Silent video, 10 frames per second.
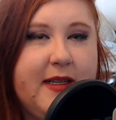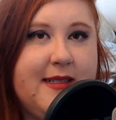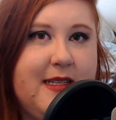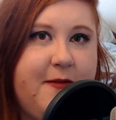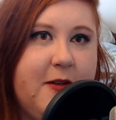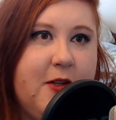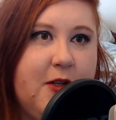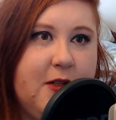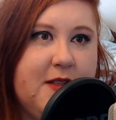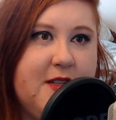
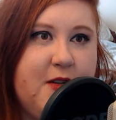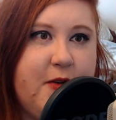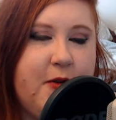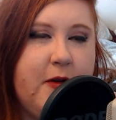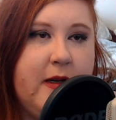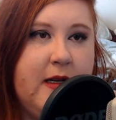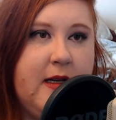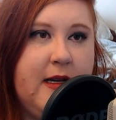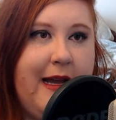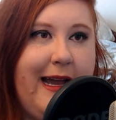difficult to
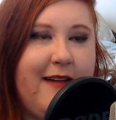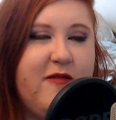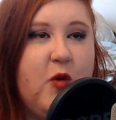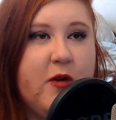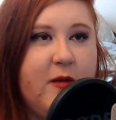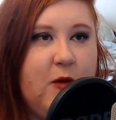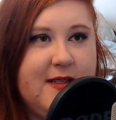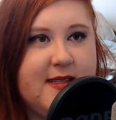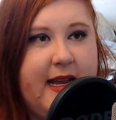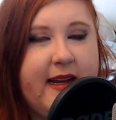have more than one
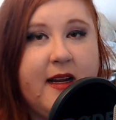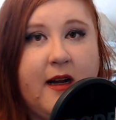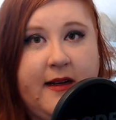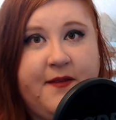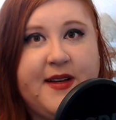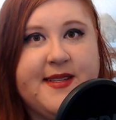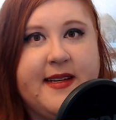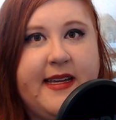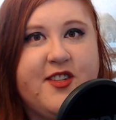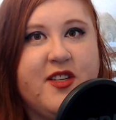psychic on
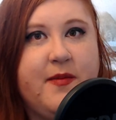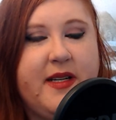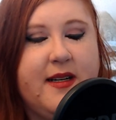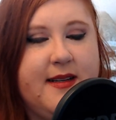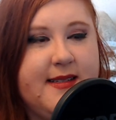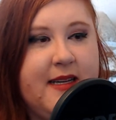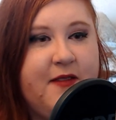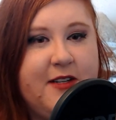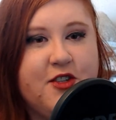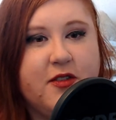investigation because
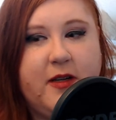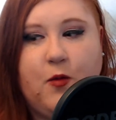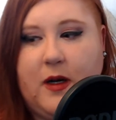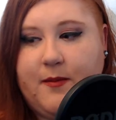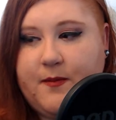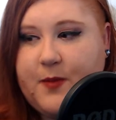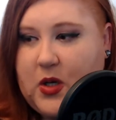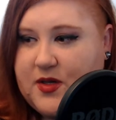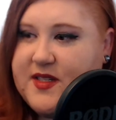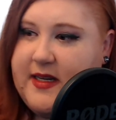eventually one
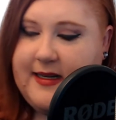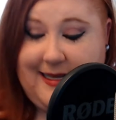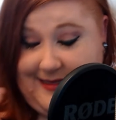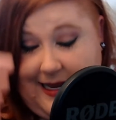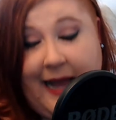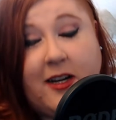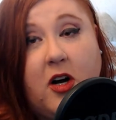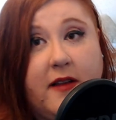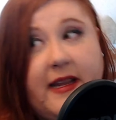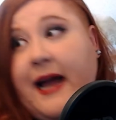person, as I
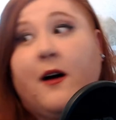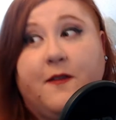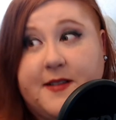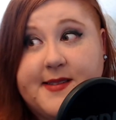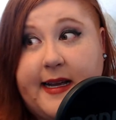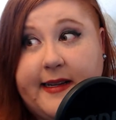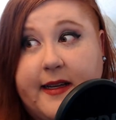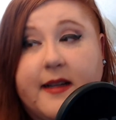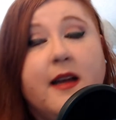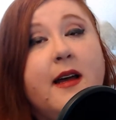call the alpha
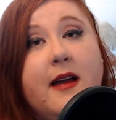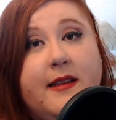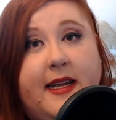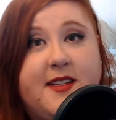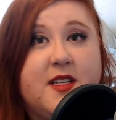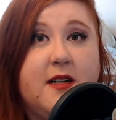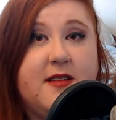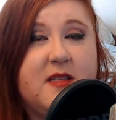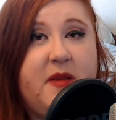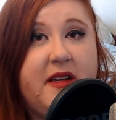psychic, they start to
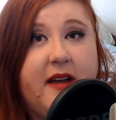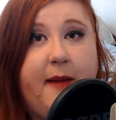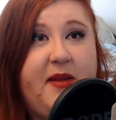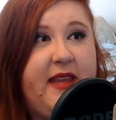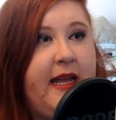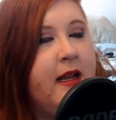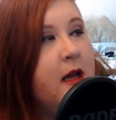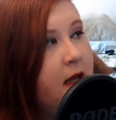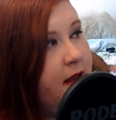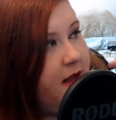speak up, and then
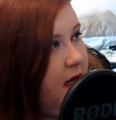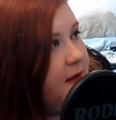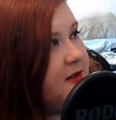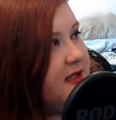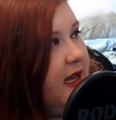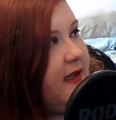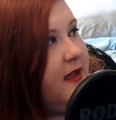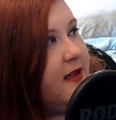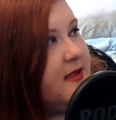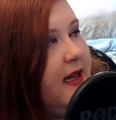the other
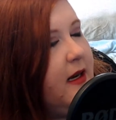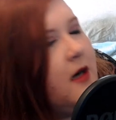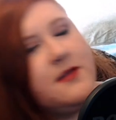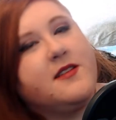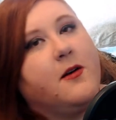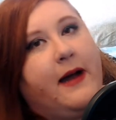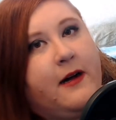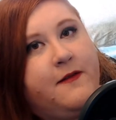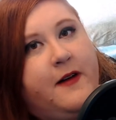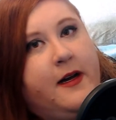psychics that aren't so
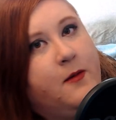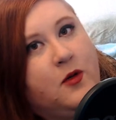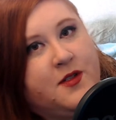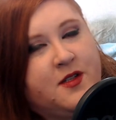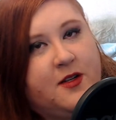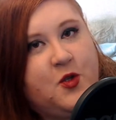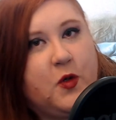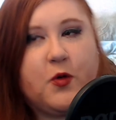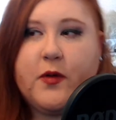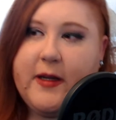alpha will start to
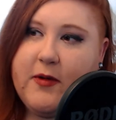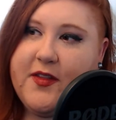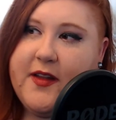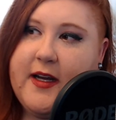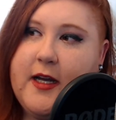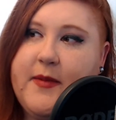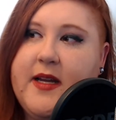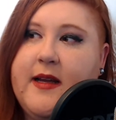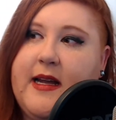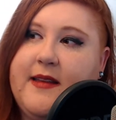agree with them,
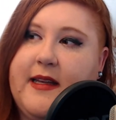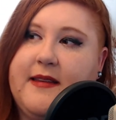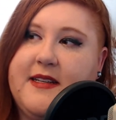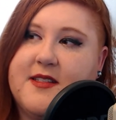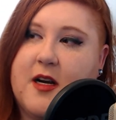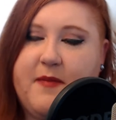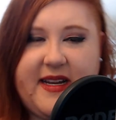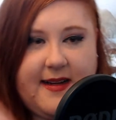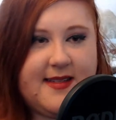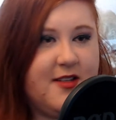and then they start
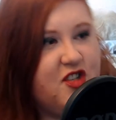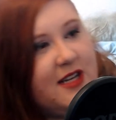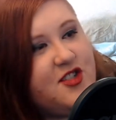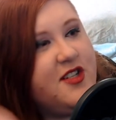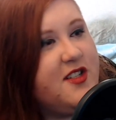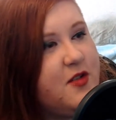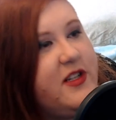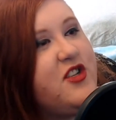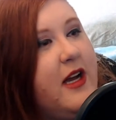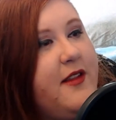making suggestions to
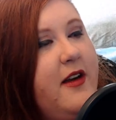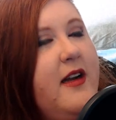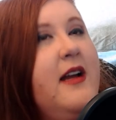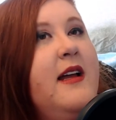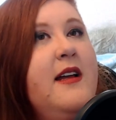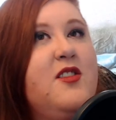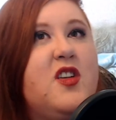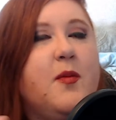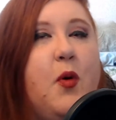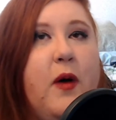each other to
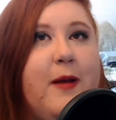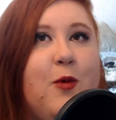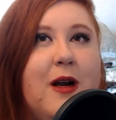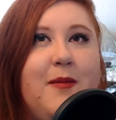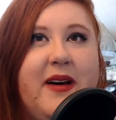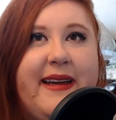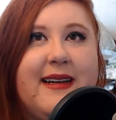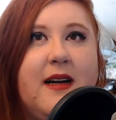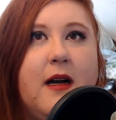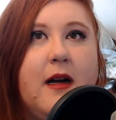the point where I'm like,
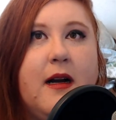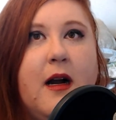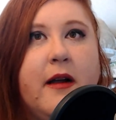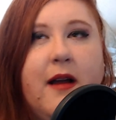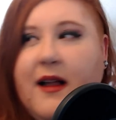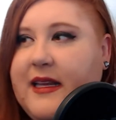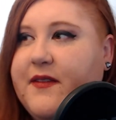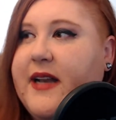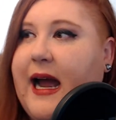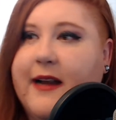are y'all
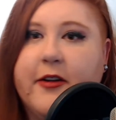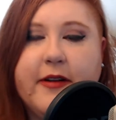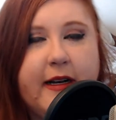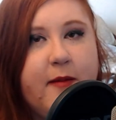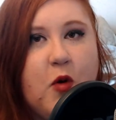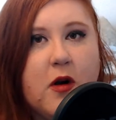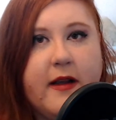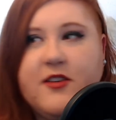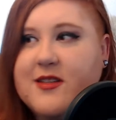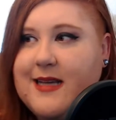even accurate anymore? Are
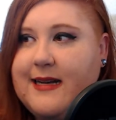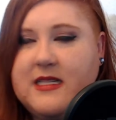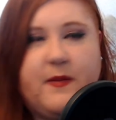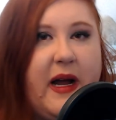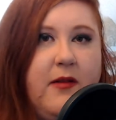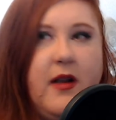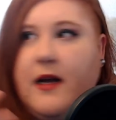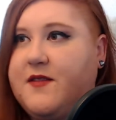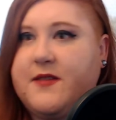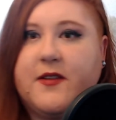you just kind of spouting
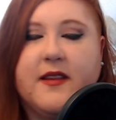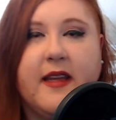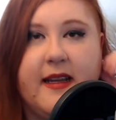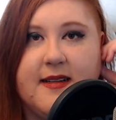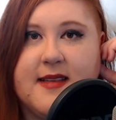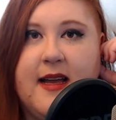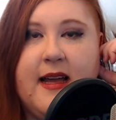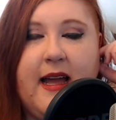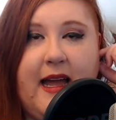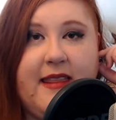off different things?
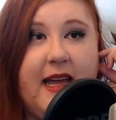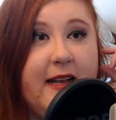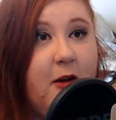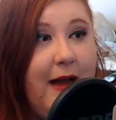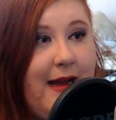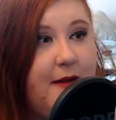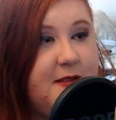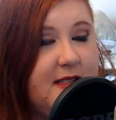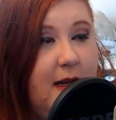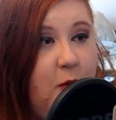And then you'll have
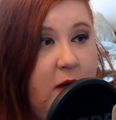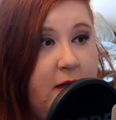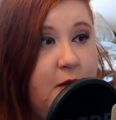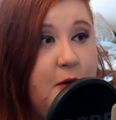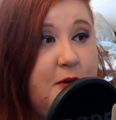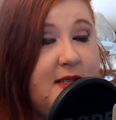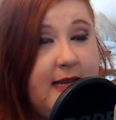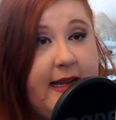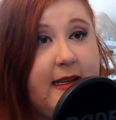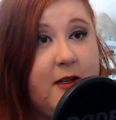someone who's
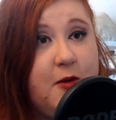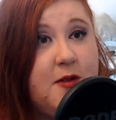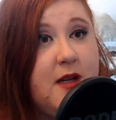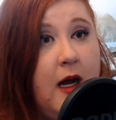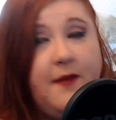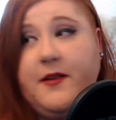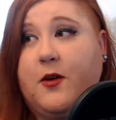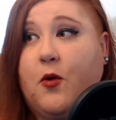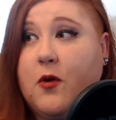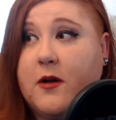psychic who's off on the
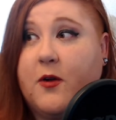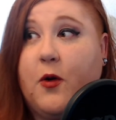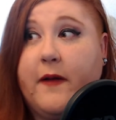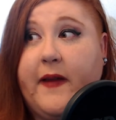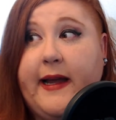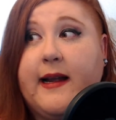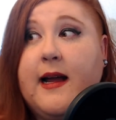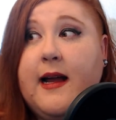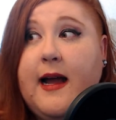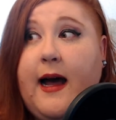corner going like,
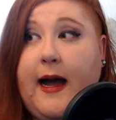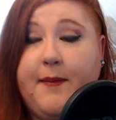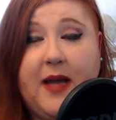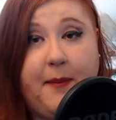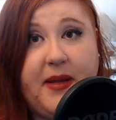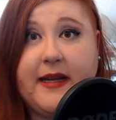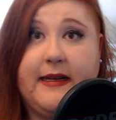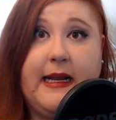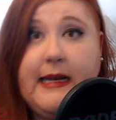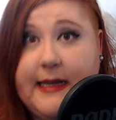I'm not picking
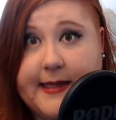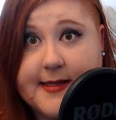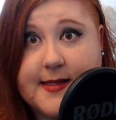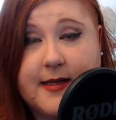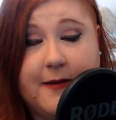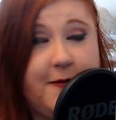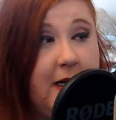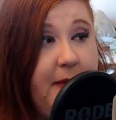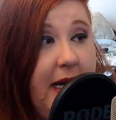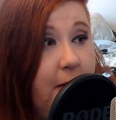any of this stuff
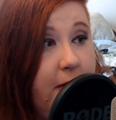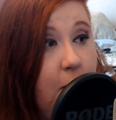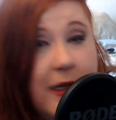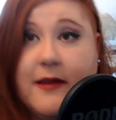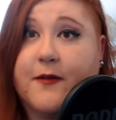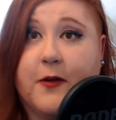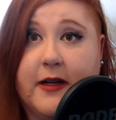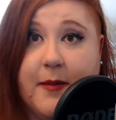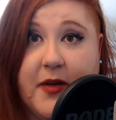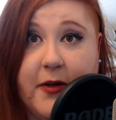up. I don't know what the frick
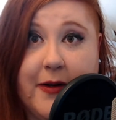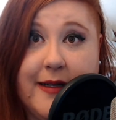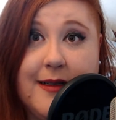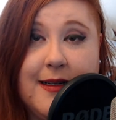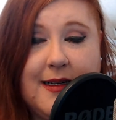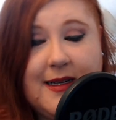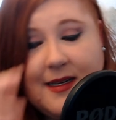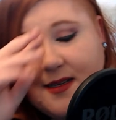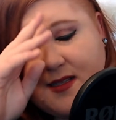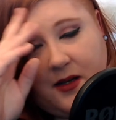I'm doing.
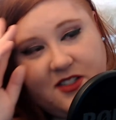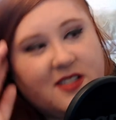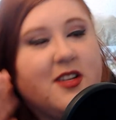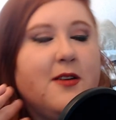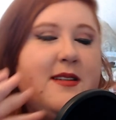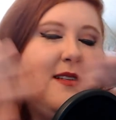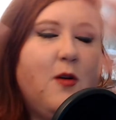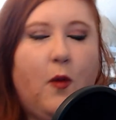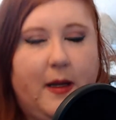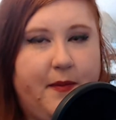So it just turns into
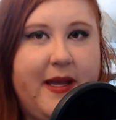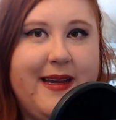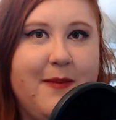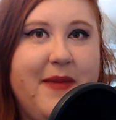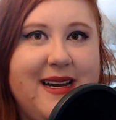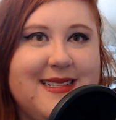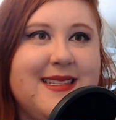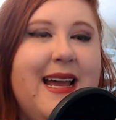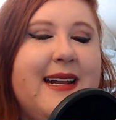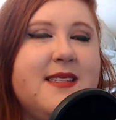one big mess.
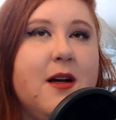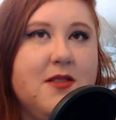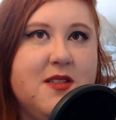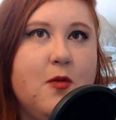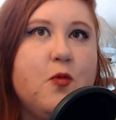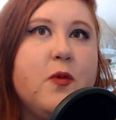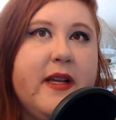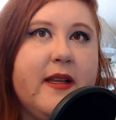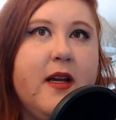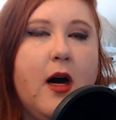And it's also
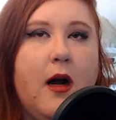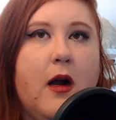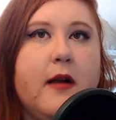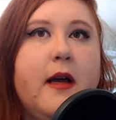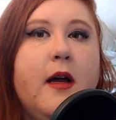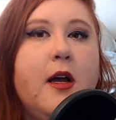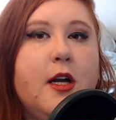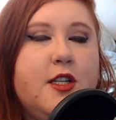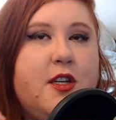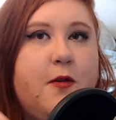really hard
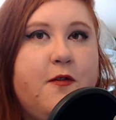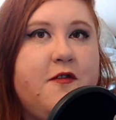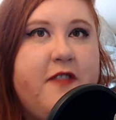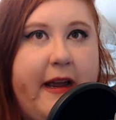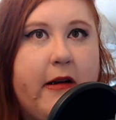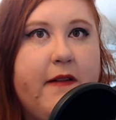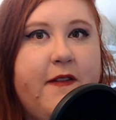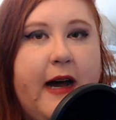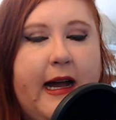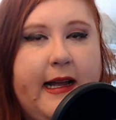to
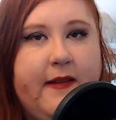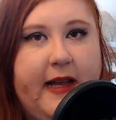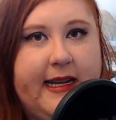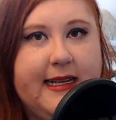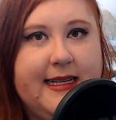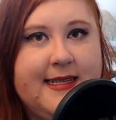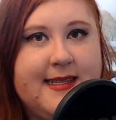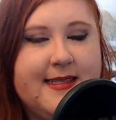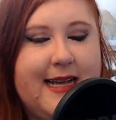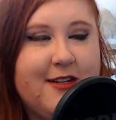verify, like, is
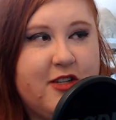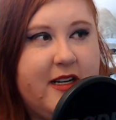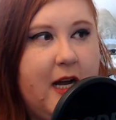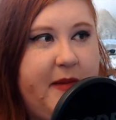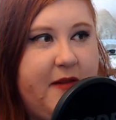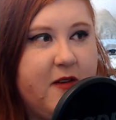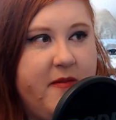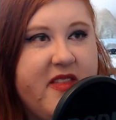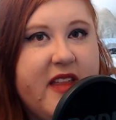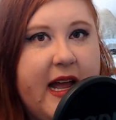this actually coming from
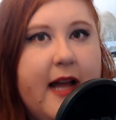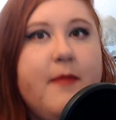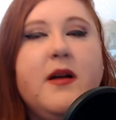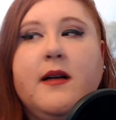them?